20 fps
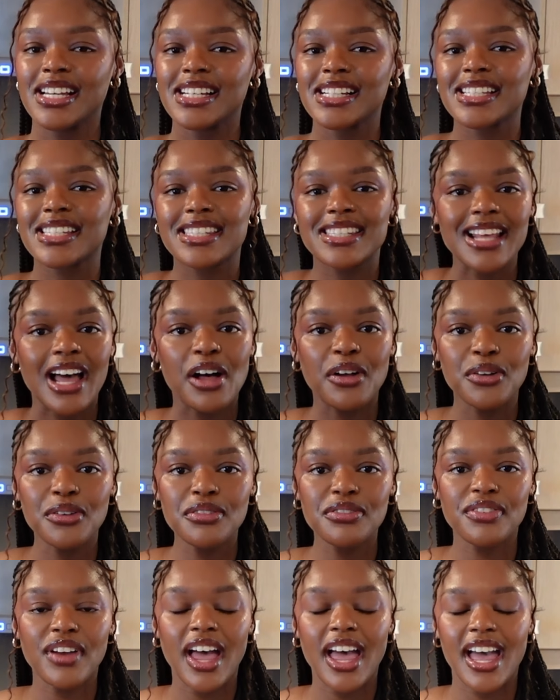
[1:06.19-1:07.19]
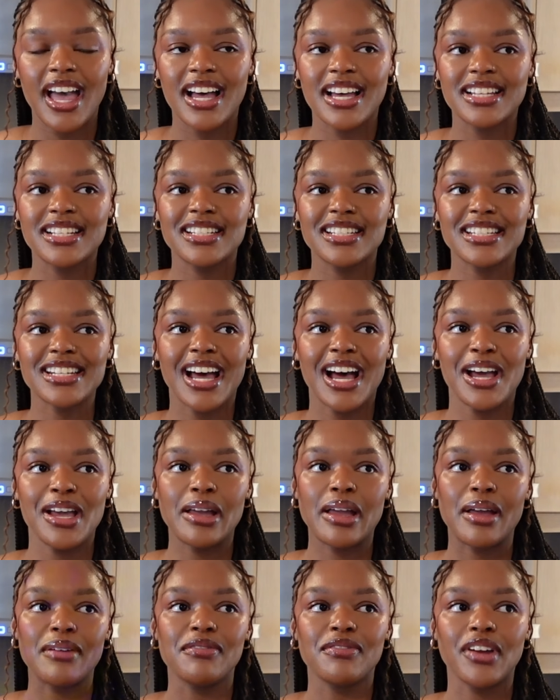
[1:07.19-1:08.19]
self, and
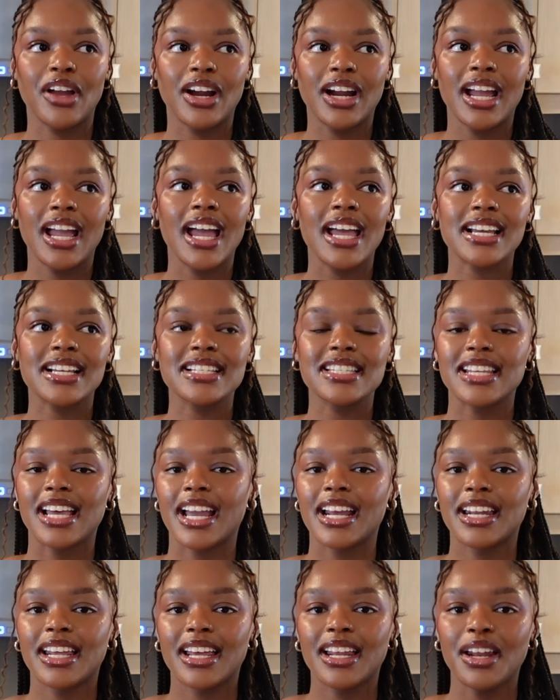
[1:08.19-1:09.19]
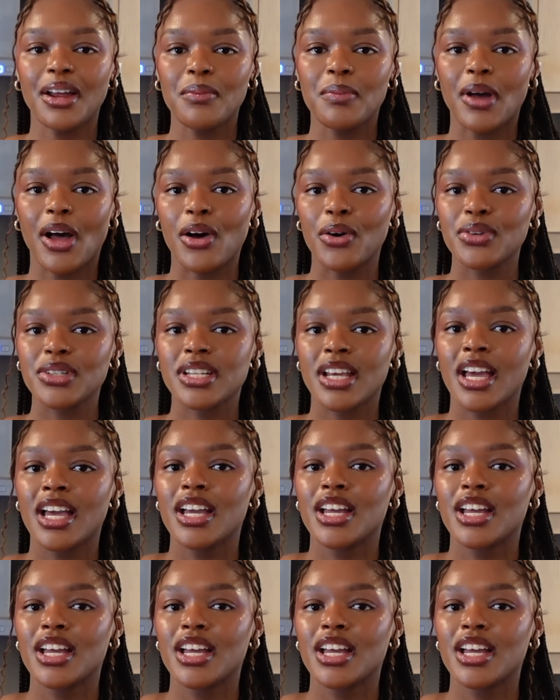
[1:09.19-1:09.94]
I am very excited about